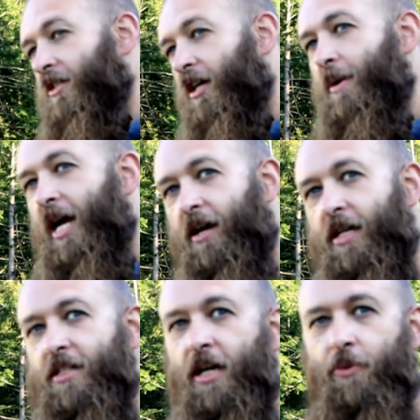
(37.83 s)
some
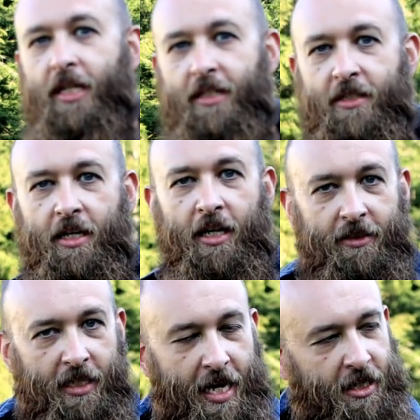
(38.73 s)
areas that we need to
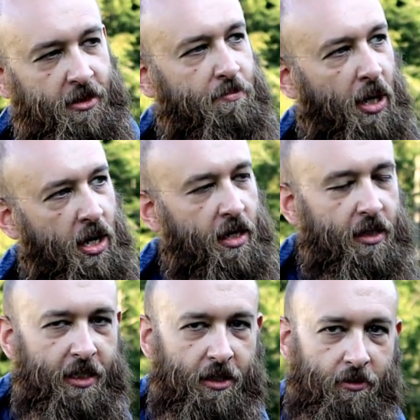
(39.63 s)
cut down,
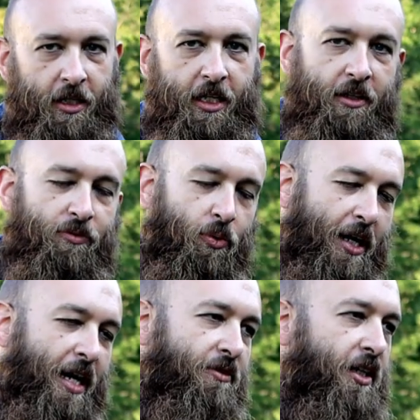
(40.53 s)
burn, get rid of,
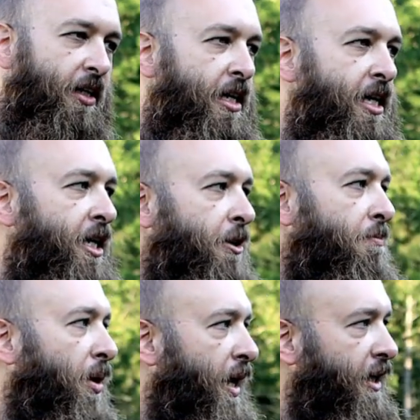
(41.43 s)
whatever.
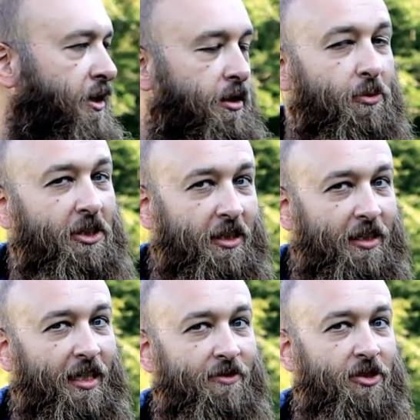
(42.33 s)
But we
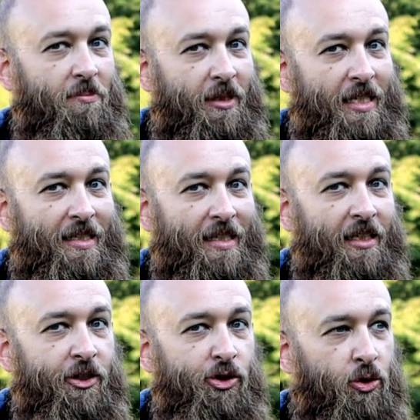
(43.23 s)
still have some
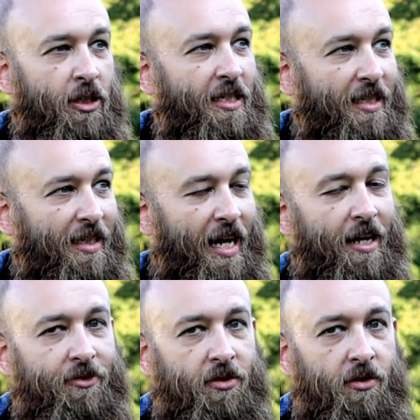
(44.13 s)
decent trees
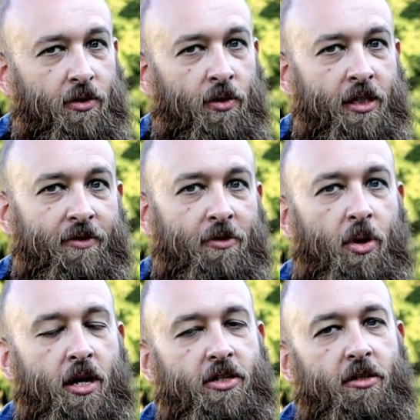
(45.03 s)
left on different
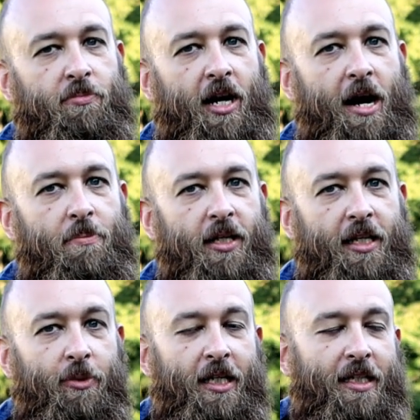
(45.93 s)
parts of the property
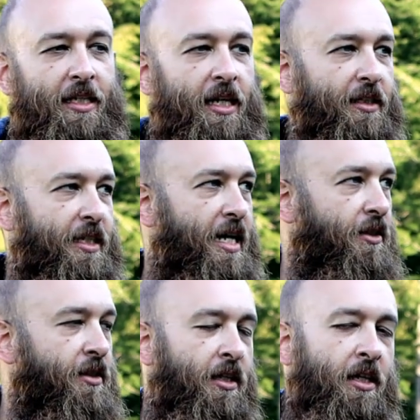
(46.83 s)
that we need to cut
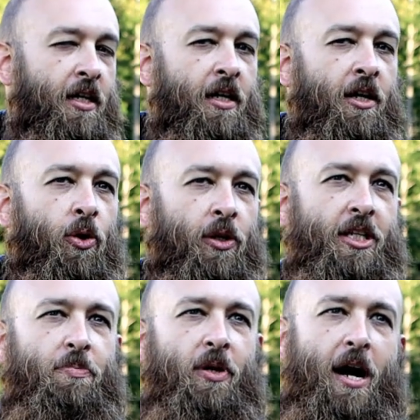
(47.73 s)
down. On
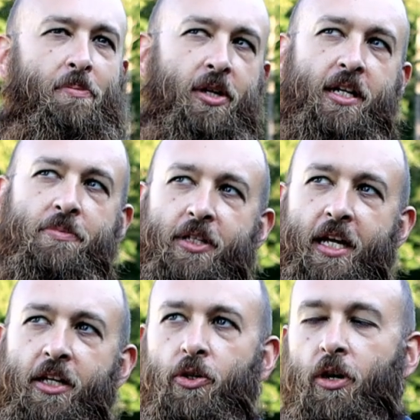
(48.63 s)
this property in
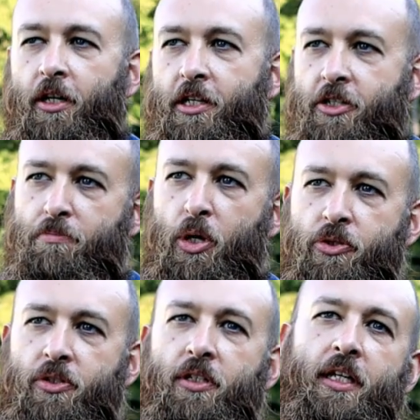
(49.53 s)
upstate New York, it's
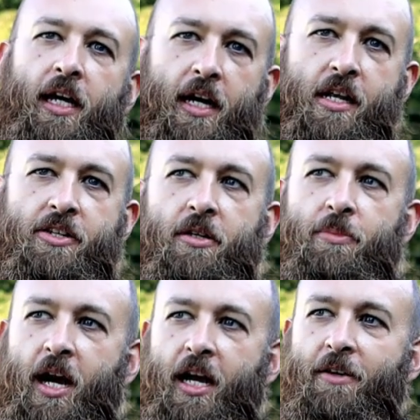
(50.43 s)
mostly
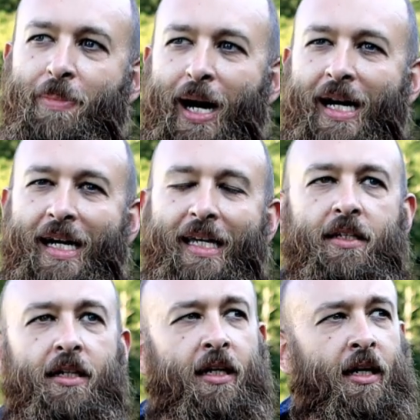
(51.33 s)
some kind of pine,